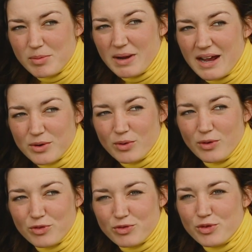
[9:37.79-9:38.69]
my black
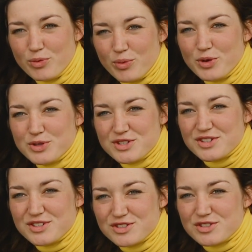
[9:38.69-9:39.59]
one through the
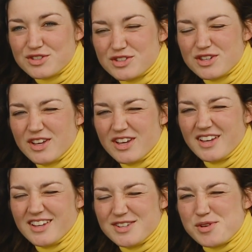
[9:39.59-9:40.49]
woods and just
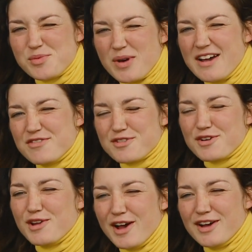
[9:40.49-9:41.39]
doing whatever
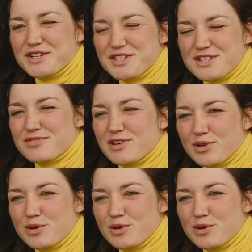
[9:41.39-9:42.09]
on her. She's really